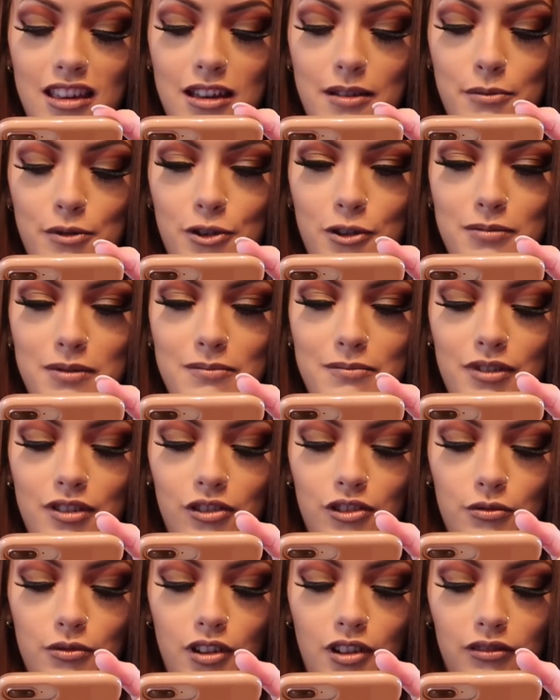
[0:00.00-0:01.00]
I'm hoping
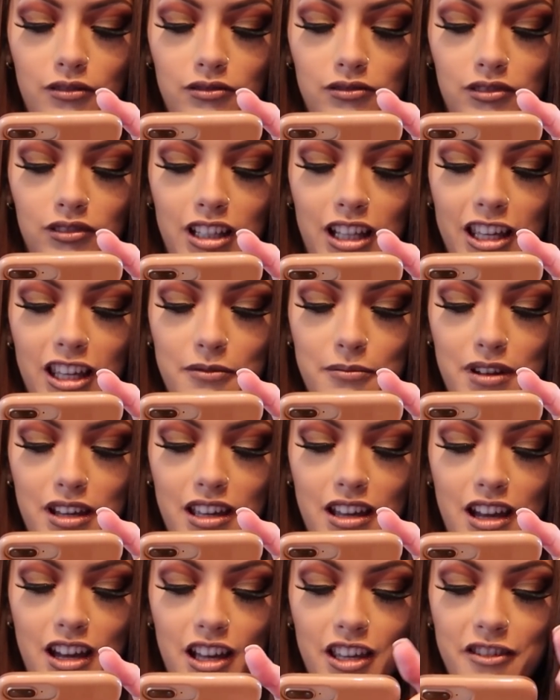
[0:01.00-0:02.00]
because you all like my
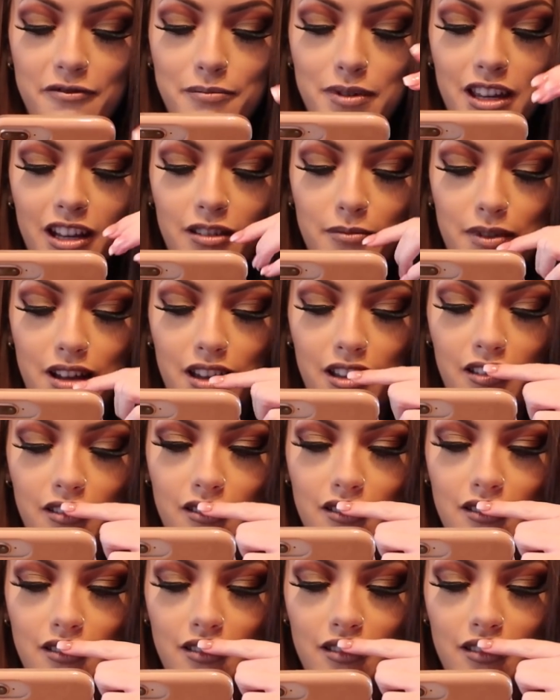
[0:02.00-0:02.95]
car, you've picked mine.